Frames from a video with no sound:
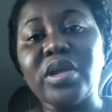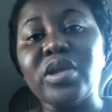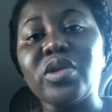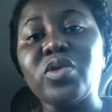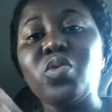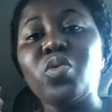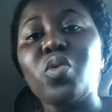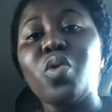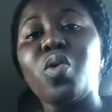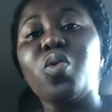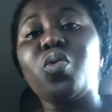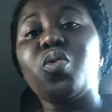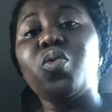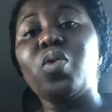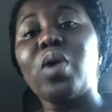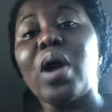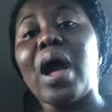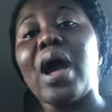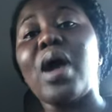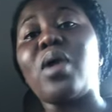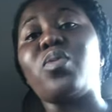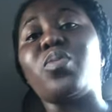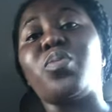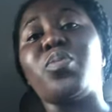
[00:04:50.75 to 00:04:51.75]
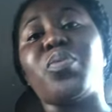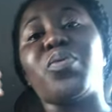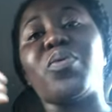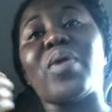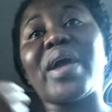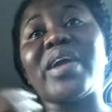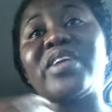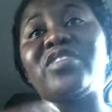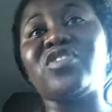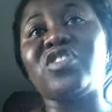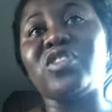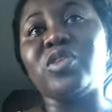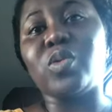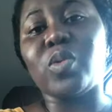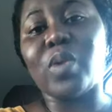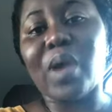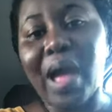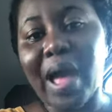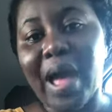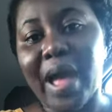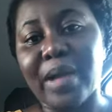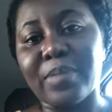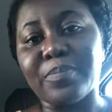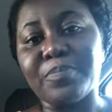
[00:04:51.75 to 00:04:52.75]
no ohu how bright you
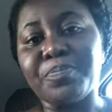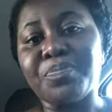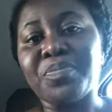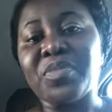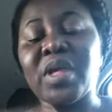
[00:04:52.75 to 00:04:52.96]
are.